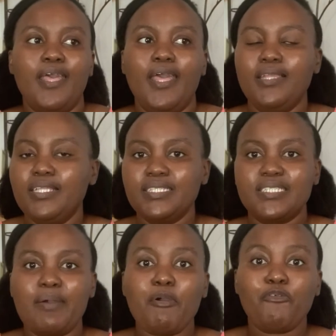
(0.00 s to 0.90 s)
and this
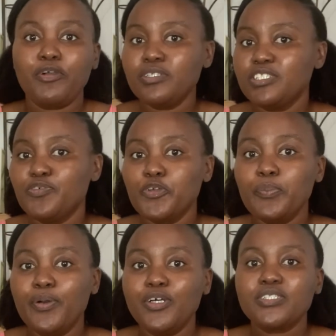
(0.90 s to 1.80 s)
time I found a
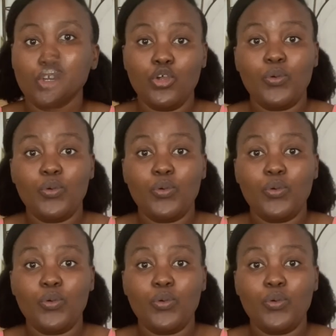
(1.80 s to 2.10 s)
different person. Sure.